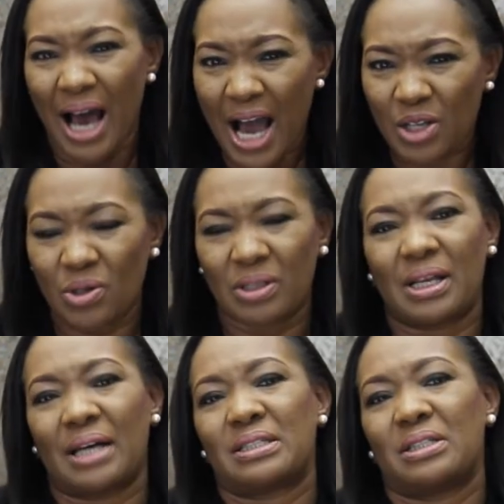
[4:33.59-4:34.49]
Act on
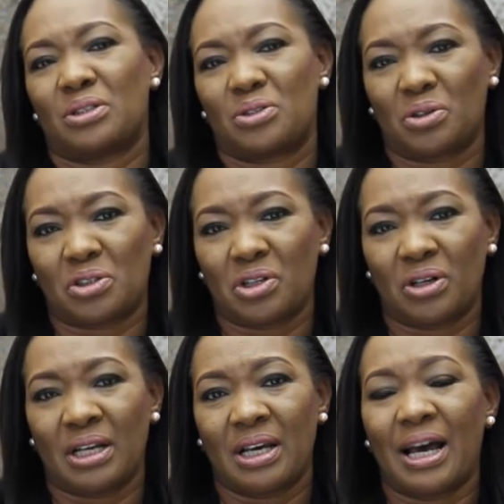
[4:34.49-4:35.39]
that
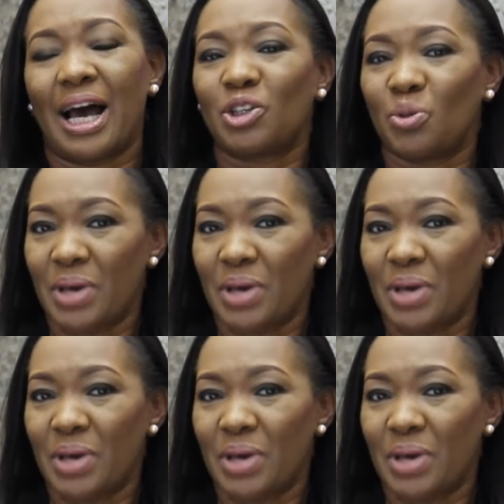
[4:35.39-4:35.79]
instruction, and you'll